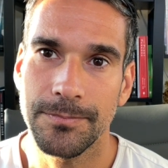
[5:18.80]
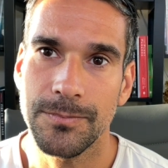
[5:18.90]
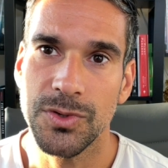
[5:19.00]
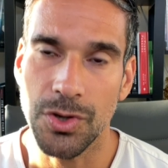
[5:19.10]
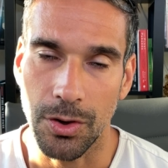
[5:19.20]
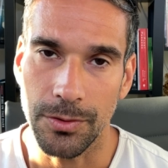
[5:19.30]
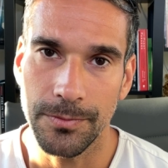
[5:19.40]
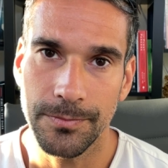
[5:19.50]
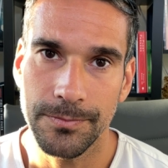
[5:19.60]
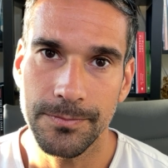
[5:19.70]
So,
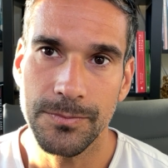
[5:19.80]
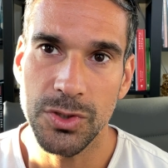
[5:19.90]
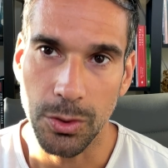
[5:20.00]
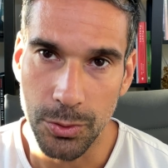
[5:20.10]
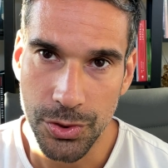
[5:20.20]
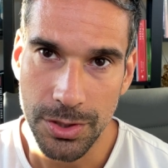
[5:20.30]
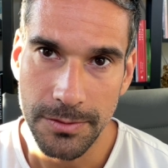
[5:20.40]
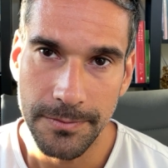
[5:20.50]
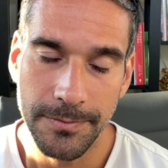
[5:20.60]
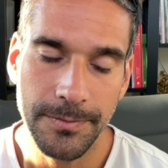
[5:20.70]

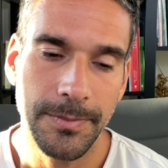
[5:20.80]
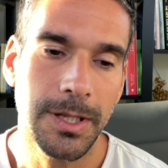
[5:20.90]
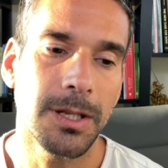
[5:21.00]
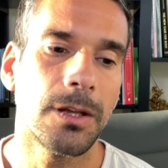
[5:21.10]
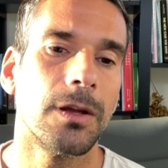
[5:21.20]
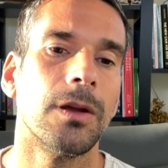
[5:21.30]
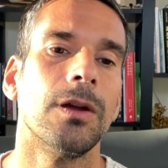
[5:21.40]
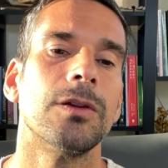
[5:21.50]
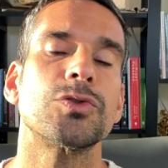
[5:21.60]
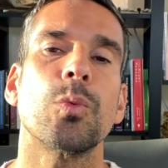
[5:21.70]
solution?
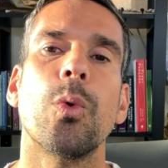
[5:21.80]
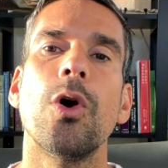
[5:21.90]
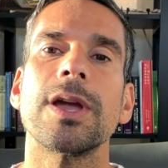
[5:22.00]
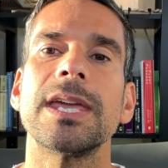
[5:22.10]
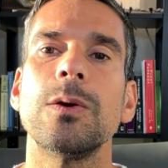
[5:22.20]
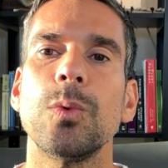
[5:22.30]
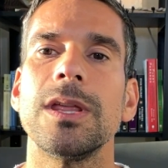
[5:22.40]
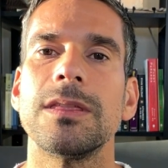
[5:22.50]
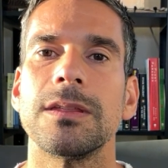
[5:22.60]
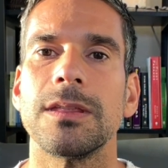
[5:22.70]
It's working
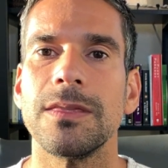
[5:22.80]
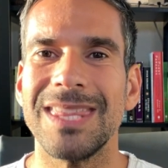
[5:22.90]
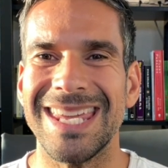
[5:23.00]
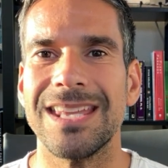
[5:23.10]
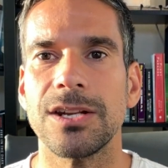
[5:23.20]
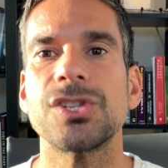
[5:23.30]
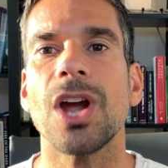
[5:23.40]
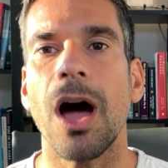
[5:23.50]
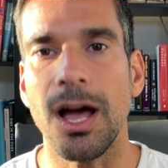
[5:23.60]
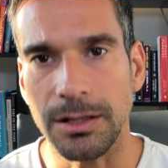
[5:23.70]
with the inner
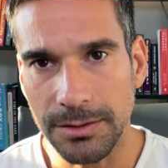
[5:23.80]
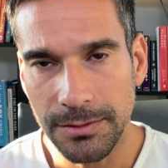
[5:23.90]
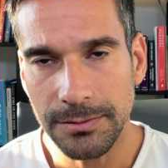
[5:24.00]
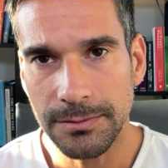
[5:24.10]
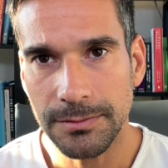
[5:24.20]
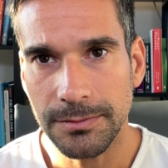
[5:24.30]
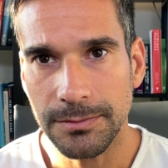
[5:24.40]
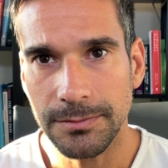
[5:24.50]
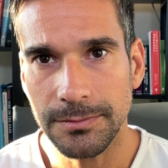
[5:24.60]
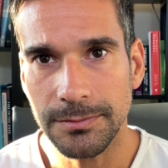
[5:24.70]
child.
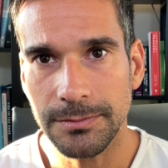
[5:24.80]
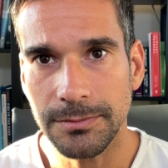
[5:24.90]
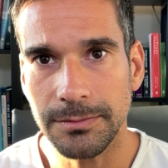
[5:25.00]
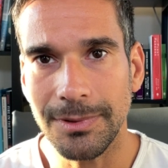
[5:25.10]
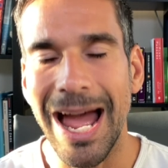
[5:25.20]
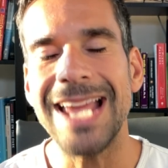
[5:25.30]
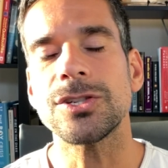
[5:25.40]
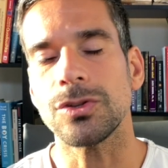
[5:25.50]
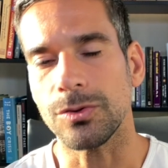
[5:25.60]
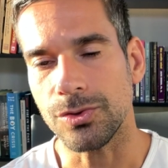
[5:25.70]
A
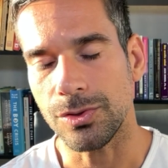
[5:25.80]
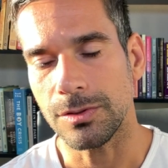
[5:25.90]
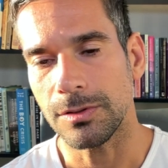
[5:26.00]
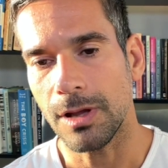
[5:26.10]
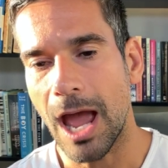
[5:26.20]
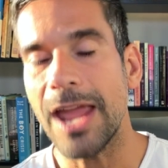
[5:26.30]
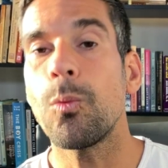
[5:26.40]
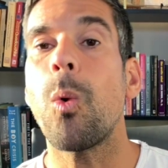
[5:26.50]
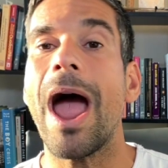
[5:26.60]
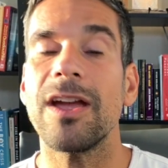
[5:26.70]
solution, a
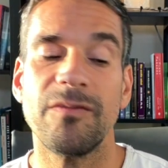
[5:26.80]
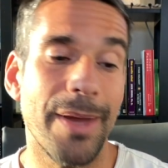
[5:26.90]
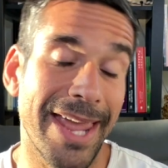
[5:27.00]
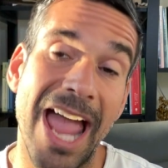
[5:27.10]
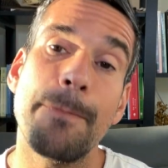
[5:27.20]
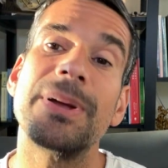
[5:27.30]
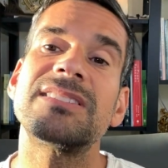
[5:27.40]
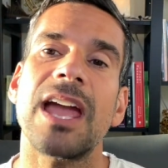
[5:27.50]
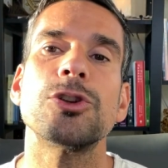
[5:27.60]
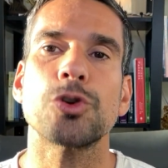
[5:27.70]
way of being, a
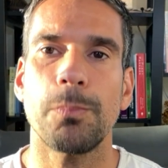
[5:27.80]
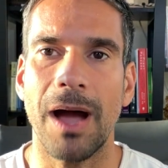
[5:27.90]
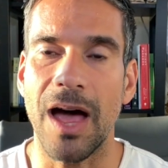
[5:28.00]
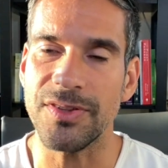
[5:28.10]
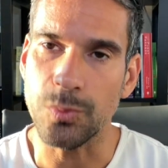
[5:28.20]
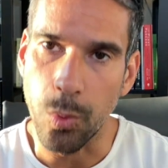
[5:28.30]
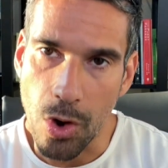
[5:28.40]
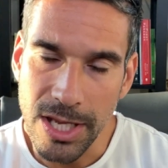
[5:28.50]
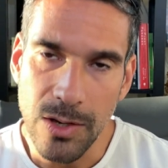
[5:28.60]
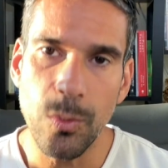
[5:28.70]
potential path is
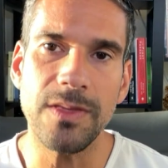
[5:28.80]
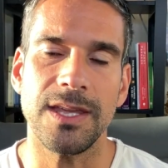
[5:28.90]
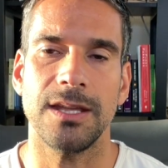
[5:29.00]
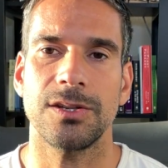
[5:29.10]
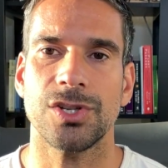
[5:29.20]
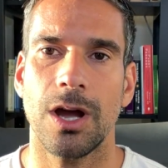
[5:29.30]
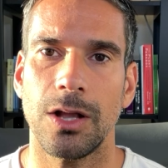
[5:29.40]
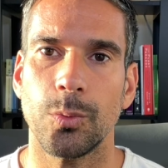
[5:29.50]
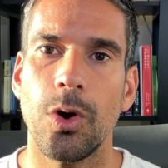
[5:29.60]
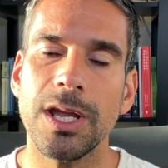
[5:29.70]
working with the inner child.